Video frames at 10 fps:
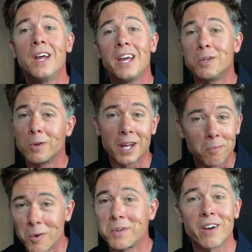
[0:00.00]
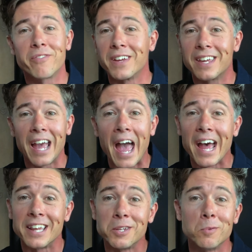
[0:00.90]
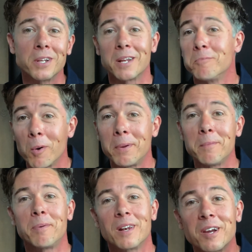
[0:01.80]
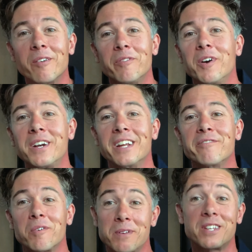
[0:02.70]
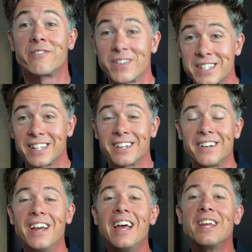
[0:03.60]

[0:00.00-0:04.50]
you will get more traffic, and you will get more people converting from just a visitor